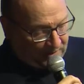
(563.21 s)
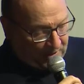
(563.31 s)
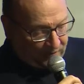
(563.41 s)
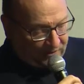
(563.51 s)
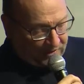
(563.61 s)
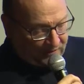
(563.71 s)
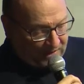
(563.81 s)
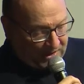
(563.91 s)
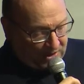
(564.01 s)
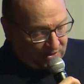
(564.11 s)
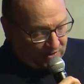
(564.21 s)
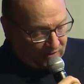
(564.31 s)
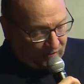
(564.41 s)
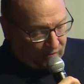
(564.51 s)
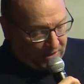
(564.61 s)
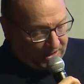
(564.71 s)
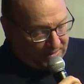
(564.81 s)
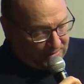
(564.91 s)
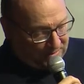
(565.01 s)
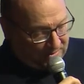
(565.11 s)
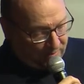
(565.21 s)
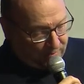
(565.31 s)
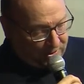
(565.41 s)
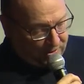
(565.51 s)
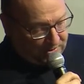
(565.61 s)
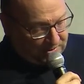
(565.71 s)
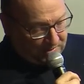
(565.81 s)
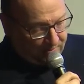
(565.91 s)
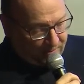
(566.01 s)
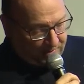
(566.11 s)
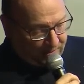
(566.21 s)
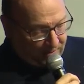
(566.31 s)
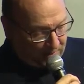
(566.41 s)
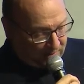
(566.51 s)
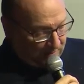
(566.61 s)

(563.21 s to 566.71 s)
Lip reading: of the navigation of whales, birds, and people.